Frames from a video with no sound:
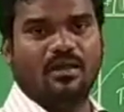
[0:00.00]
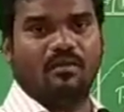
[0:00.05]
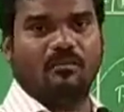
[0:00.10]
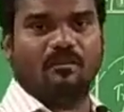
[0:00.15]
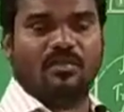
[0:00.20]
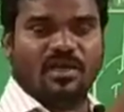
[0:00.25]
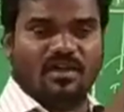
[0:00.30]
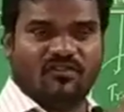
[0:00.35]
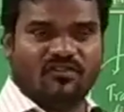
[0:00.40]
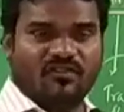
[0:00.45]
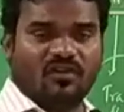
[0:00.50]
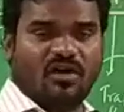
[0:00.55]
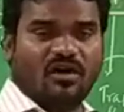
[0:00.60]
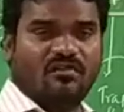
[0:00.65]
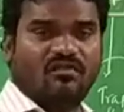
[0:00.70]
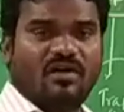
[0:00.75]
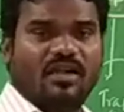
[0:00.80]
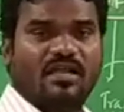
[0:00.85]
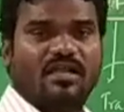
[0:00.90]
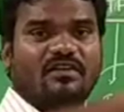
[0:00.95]

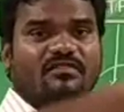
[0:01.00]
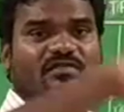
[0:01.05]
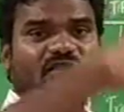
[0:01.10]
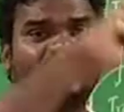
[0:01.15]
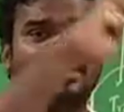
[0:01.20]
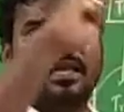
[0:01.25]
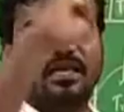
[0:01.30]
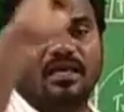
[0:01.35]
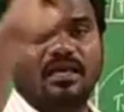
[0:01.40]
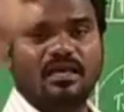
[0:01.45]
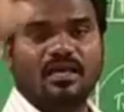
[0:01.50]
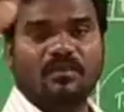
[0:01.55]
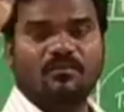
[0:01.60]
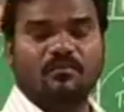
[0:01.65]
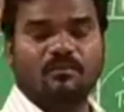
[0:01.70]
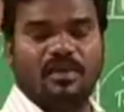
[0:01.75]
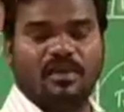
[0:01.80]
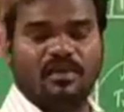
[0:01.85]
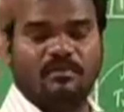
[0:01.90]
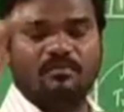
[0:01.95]
B4 will give the
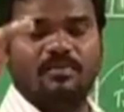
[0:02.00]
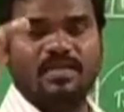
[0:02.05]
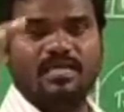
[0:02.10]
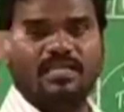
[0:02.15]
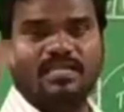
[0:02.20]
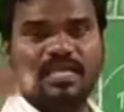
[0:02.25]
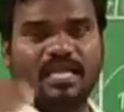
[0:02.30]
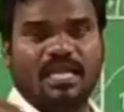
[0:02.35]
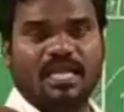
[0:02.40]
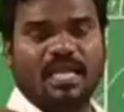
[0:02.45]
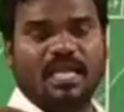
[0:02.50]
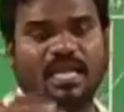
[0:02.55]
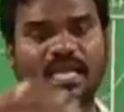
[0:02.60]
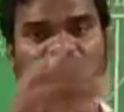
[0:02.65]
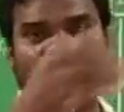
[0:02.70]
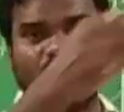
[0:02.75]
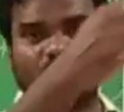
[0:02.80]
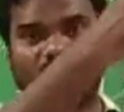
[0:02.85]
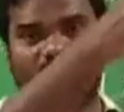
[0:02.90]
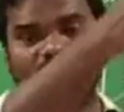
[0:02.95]
B3
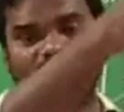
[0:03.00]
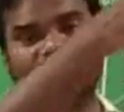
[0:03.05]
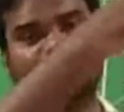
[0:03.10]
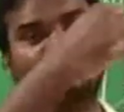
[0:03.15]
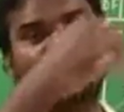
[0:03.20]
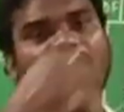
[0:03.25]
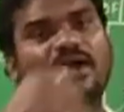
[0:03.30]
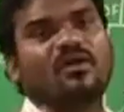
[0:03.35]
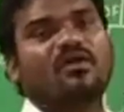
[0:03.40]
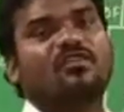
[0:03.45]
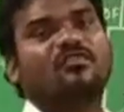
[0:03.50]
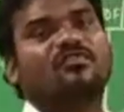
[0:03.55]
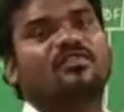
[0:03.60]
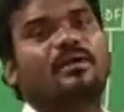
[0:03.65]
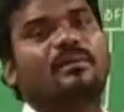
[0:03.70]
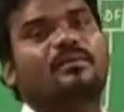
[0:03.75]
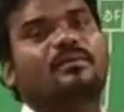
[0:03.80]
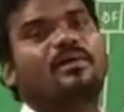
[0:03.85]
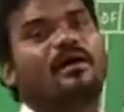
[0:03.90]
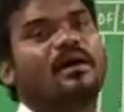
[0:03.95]
requires a borrow
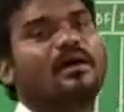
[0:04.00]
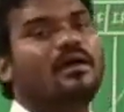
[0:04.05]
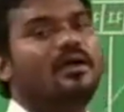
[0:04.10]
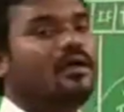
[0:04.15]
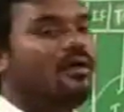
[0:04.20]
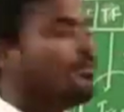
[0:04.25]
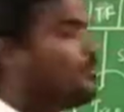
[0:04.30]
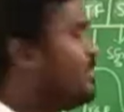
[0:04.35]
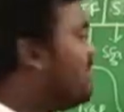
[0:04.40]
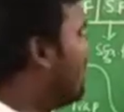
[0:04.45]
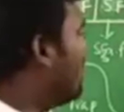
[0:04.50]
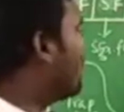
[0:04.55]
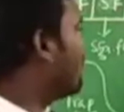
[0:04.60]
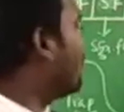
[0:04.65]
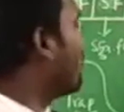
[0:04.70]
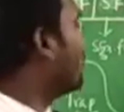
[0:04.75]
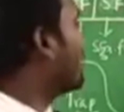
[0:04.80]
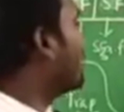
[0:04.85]
from B4,